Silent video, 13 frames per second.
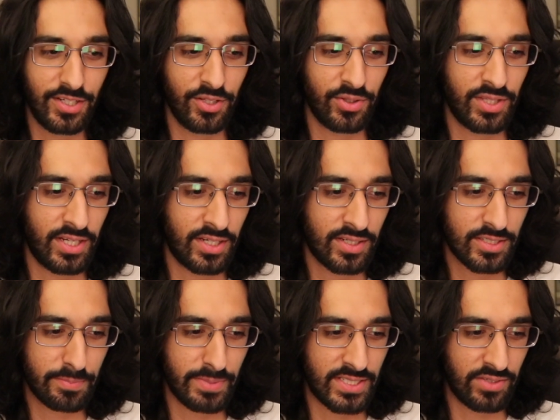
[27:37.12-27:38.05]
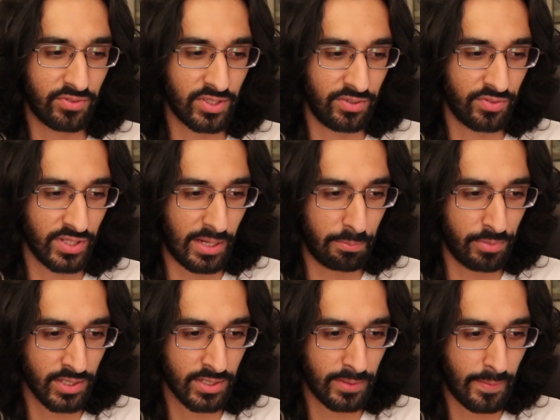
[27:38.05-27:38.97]
thing specifically for that
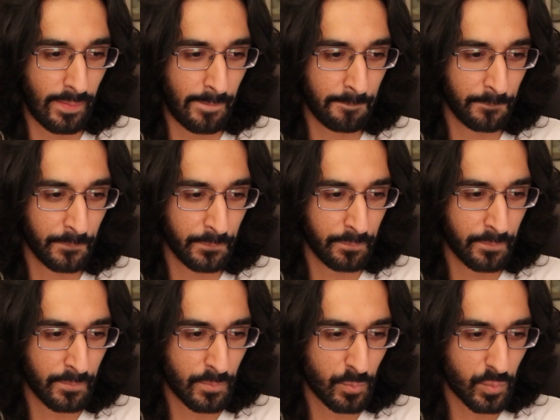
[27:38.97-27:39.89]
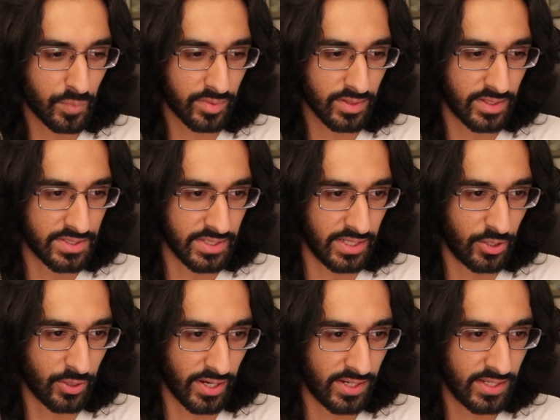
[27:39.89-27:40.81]
book. Let's see. Okay.